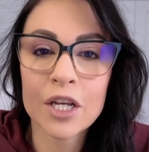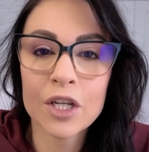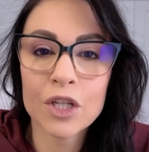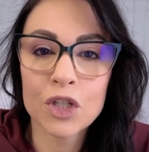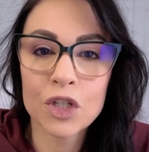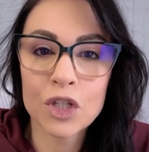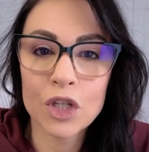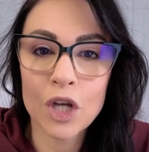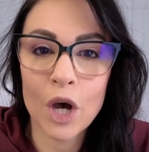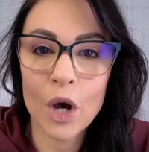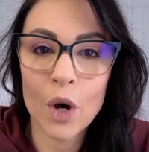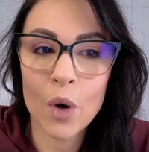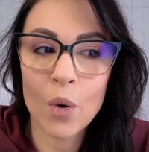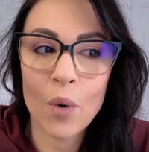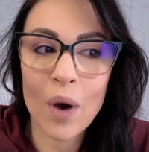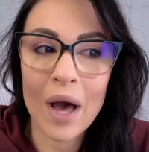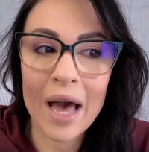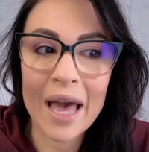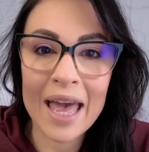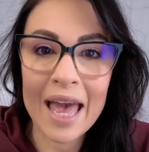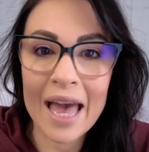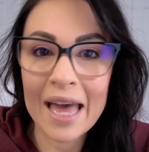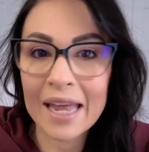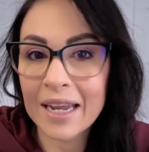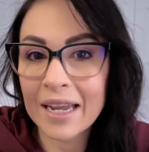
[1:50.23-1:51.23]
So
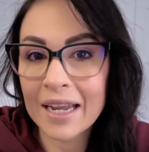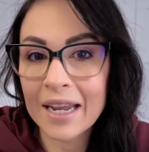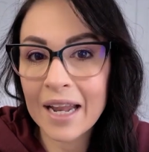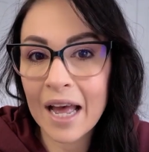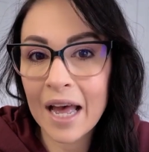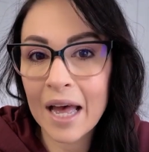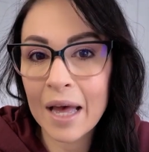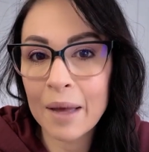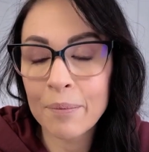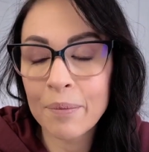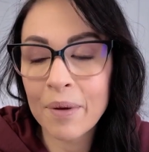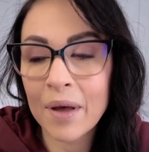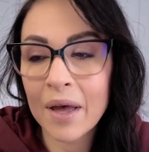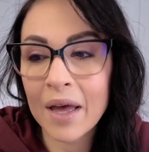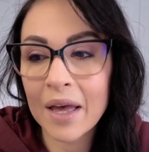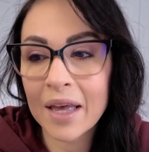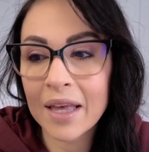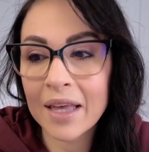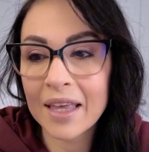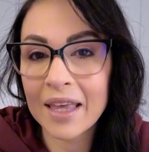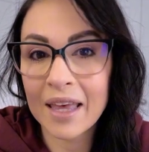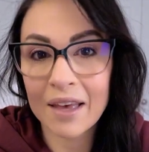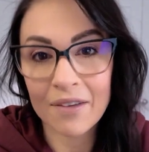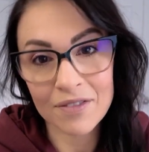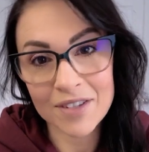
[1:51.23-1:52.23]
I ended up
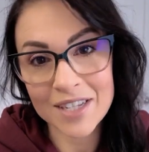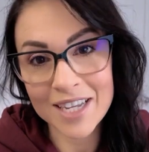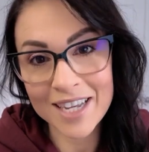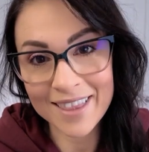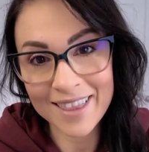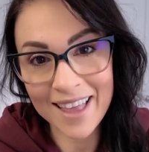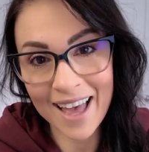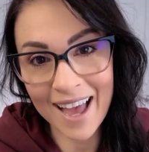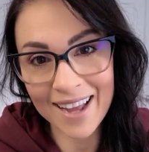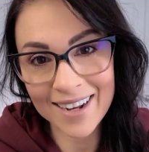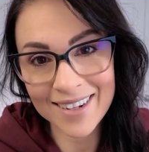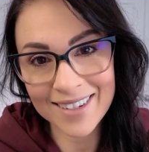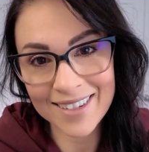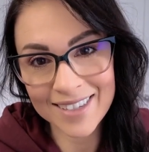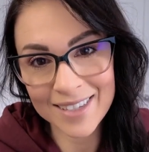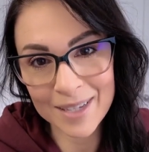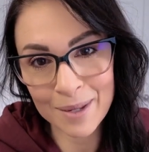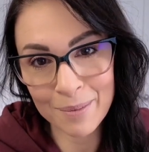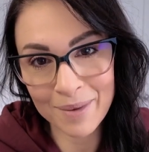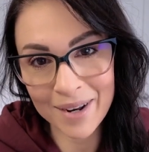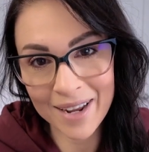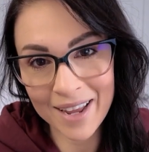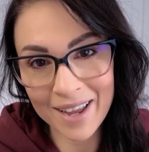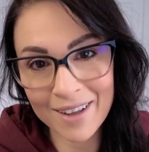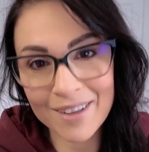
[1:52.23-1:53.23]
gifting that to
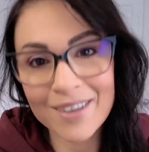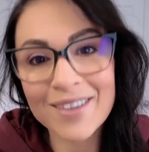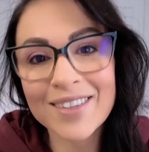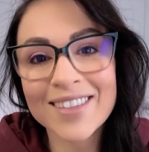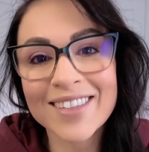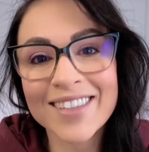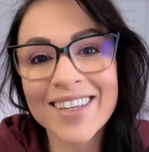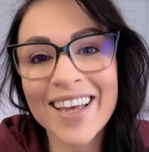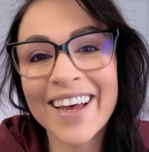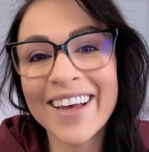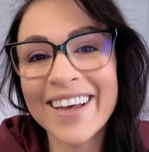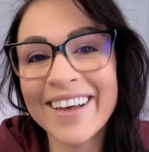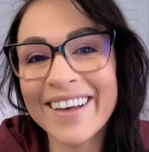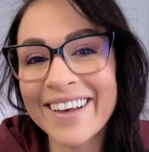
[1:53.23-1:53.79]
somebody else